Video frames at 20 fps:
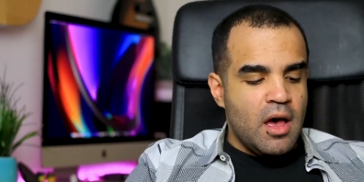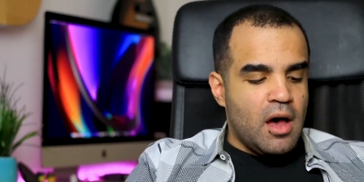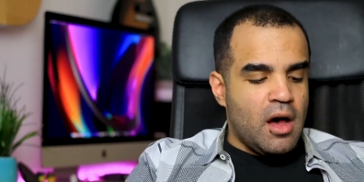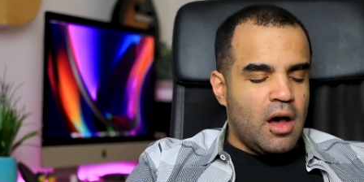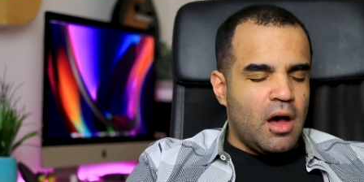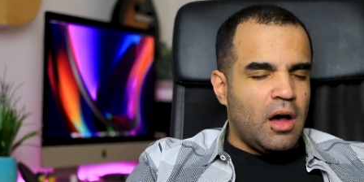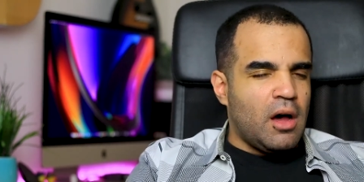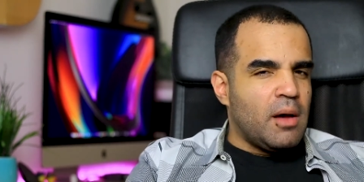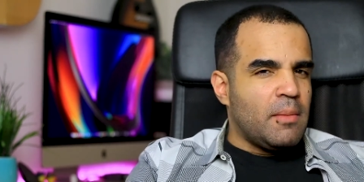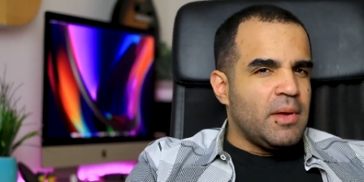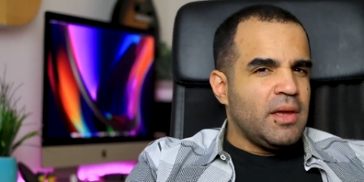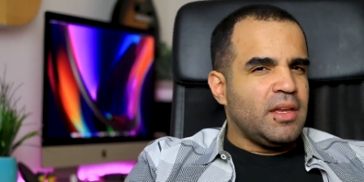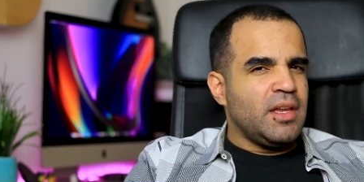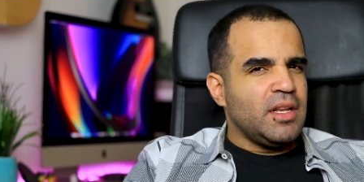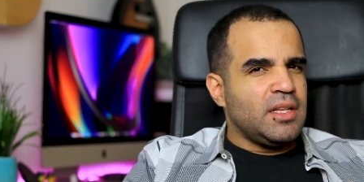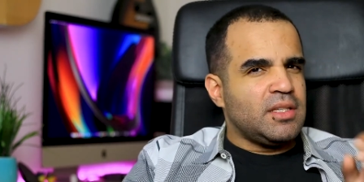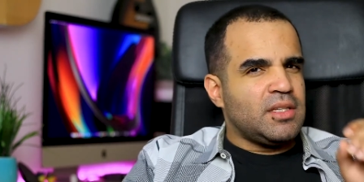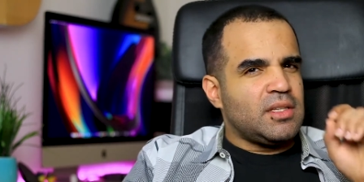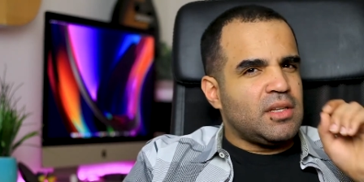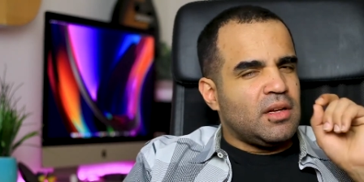It
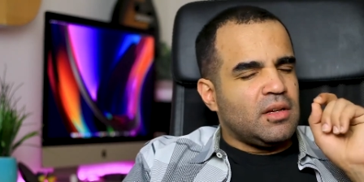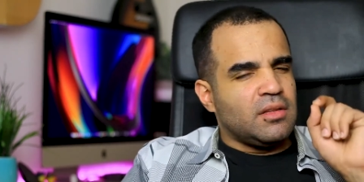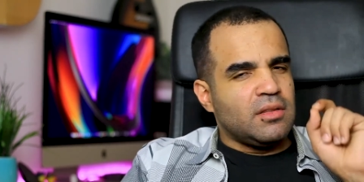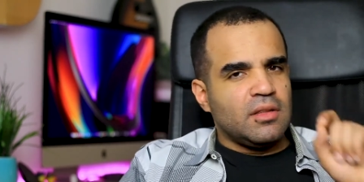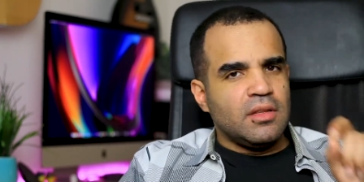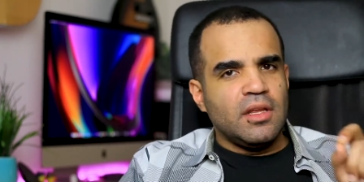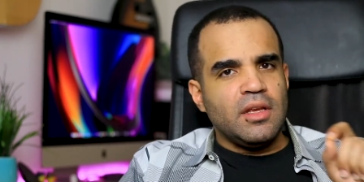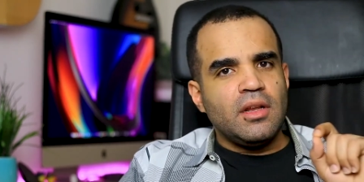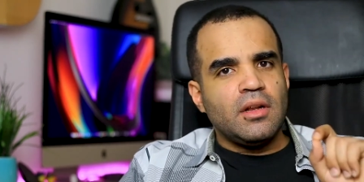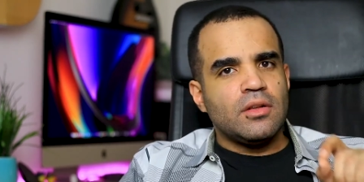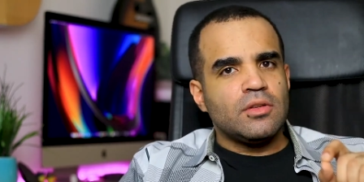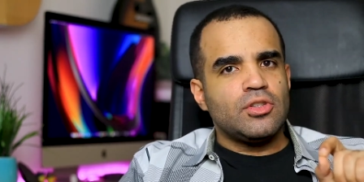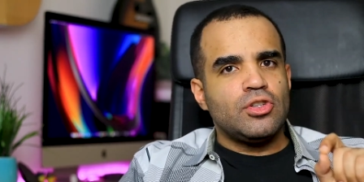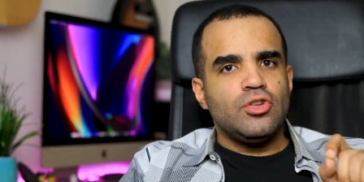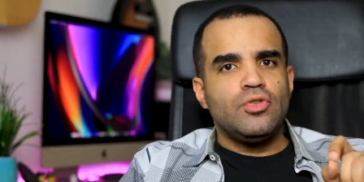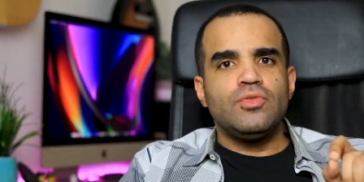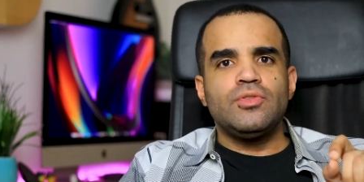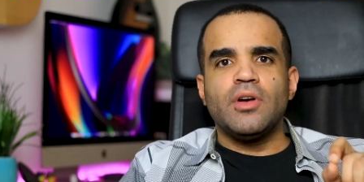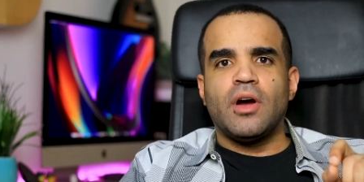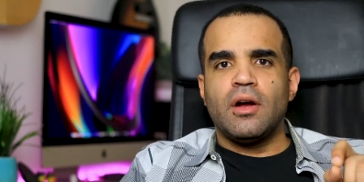gets a little
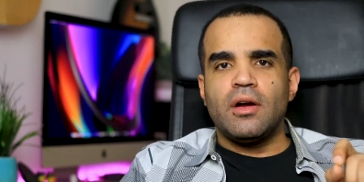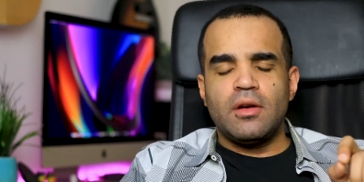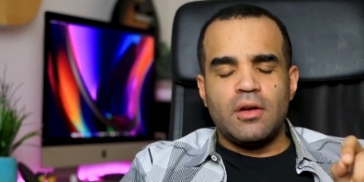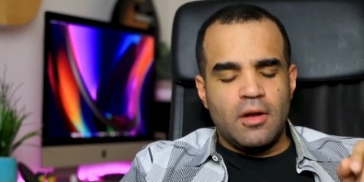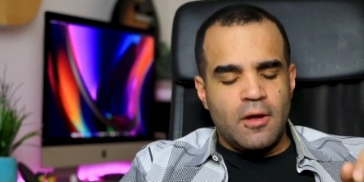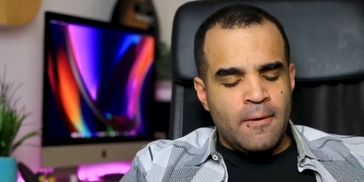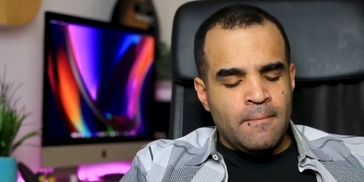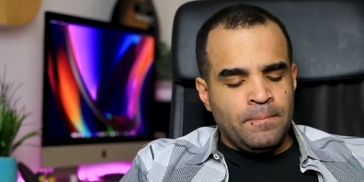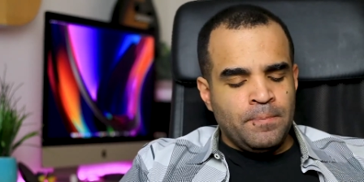too dark